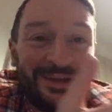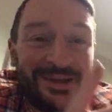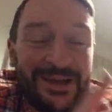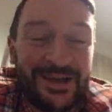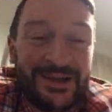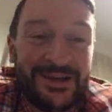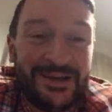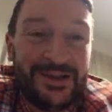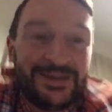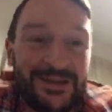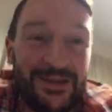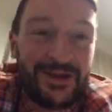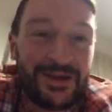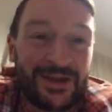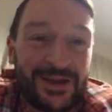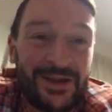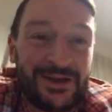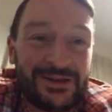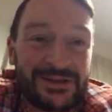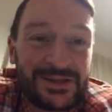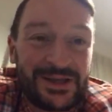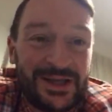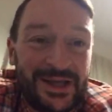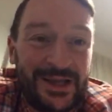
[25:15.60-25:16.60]
And it like
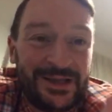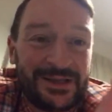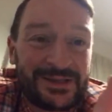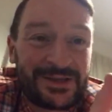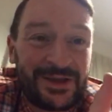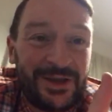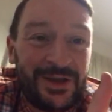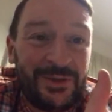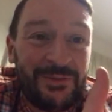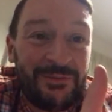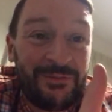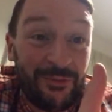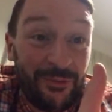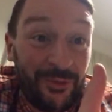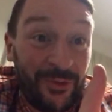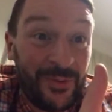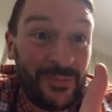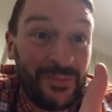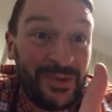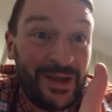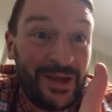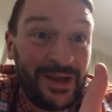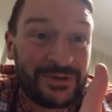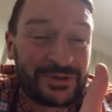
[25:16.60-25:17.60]
kind of hits home for
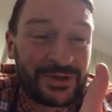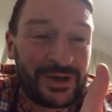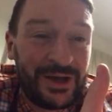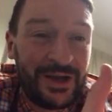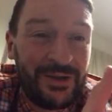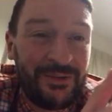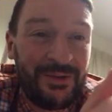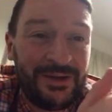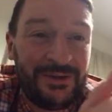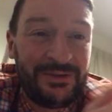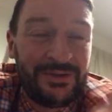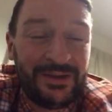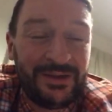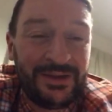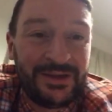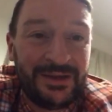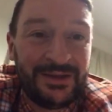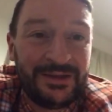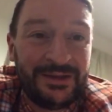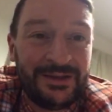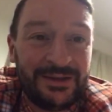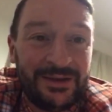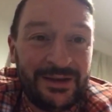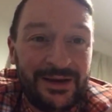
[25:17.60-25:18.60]
him then straight away,
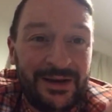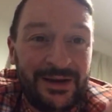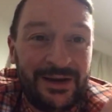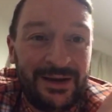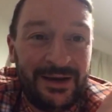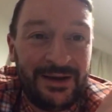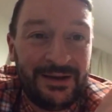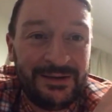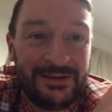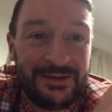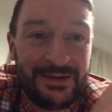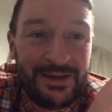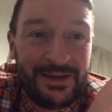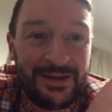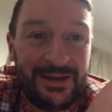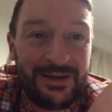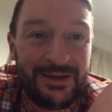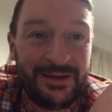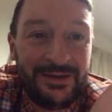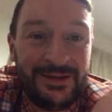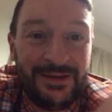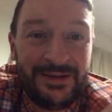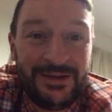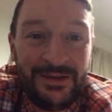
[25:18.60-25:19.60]
thinking, yeah,
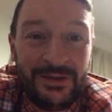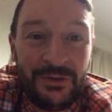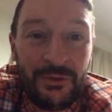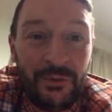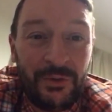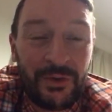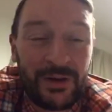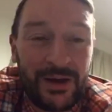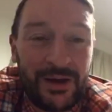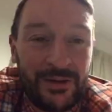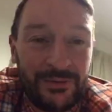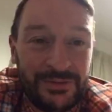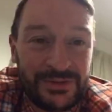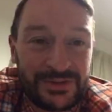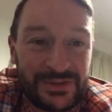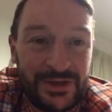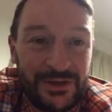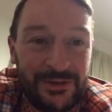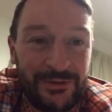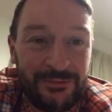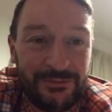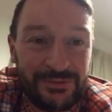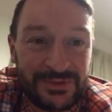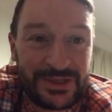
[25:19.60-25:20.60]
all I was
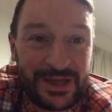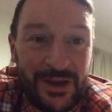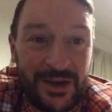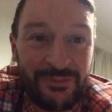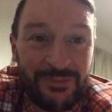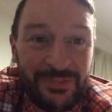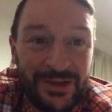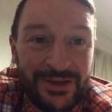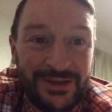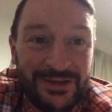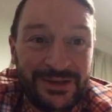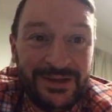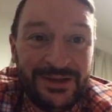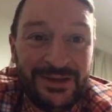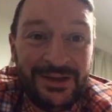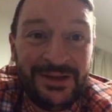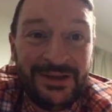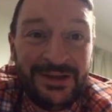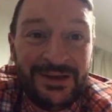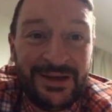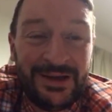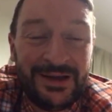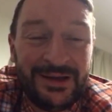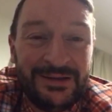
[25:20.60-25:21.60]
doing was gambling.
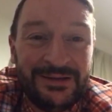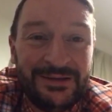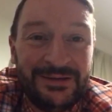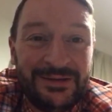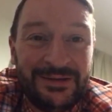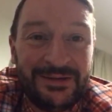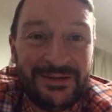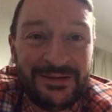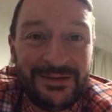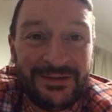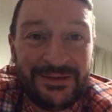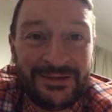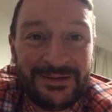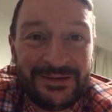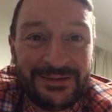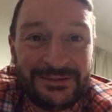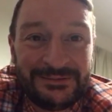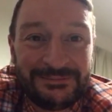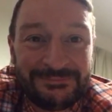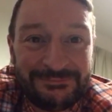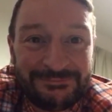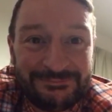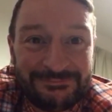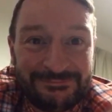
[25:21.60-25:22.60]
And
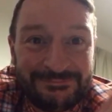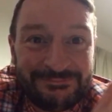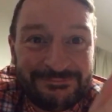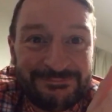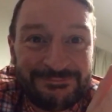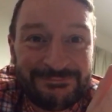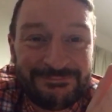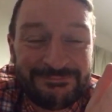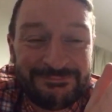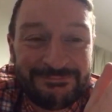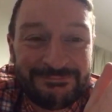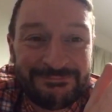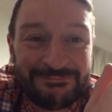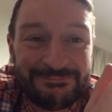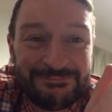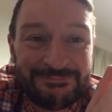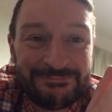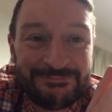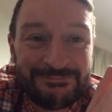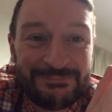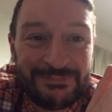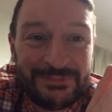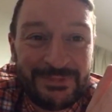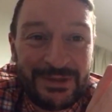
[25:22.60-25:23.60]

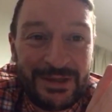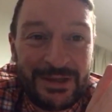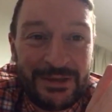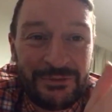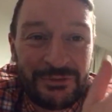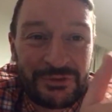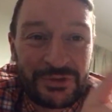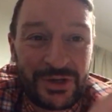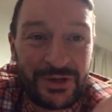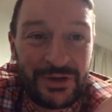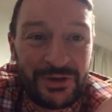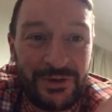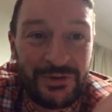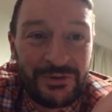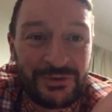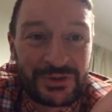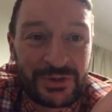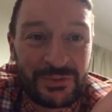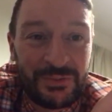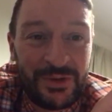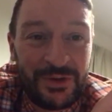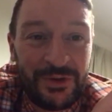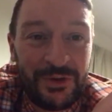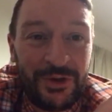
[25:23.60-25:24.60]
he was trying to do
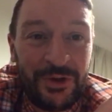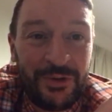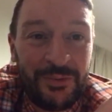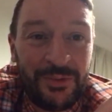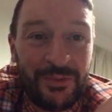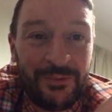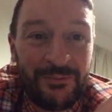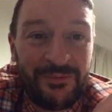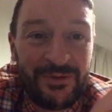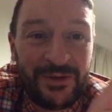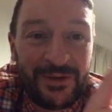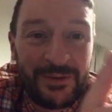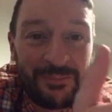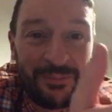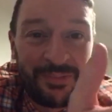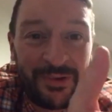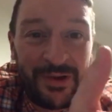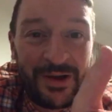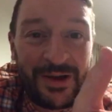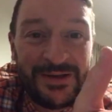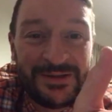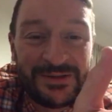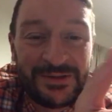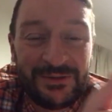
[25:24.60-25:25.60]
something normal, think
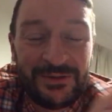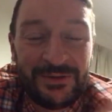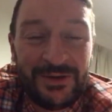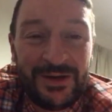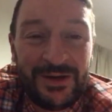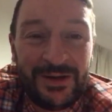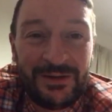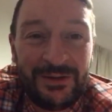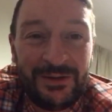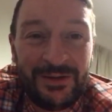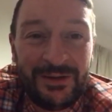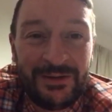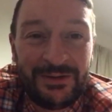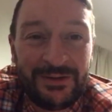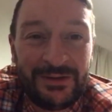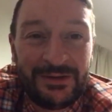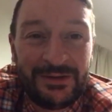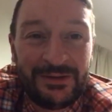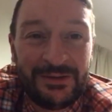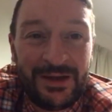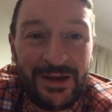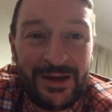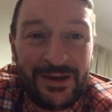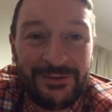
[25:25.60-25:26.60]
praising all that, like, and
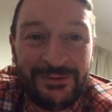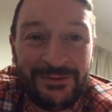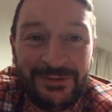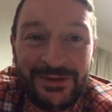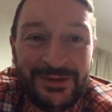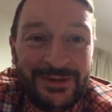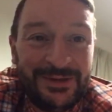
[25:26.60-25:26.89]
think, no,